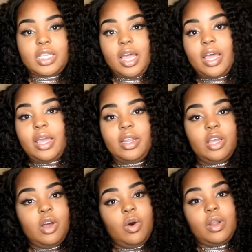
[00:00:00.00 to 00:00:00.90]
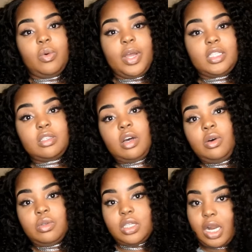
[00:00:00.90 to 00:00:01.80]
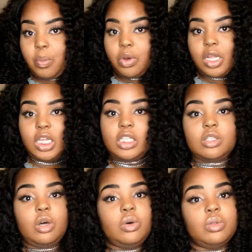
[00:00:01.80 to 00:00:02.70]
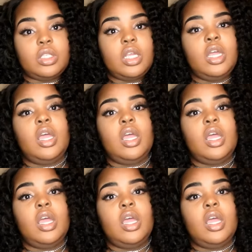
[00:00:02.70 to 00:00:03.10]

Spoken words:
side, on the west coast, and I'm on the east coast.